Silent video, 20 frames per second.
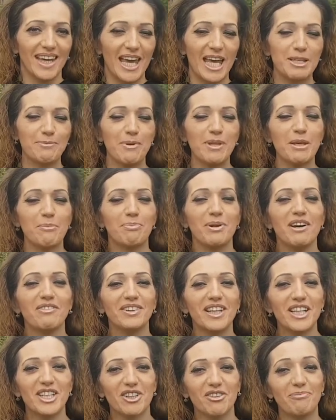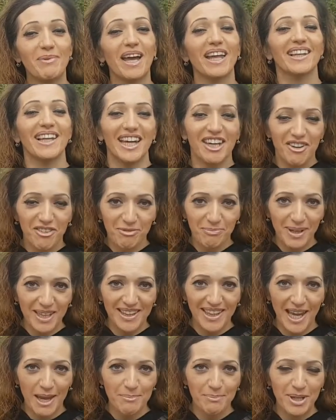It's been the privilege of my life
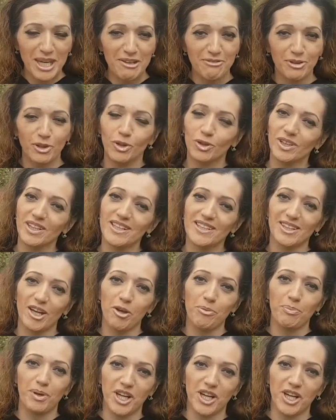being the MP for Auckland South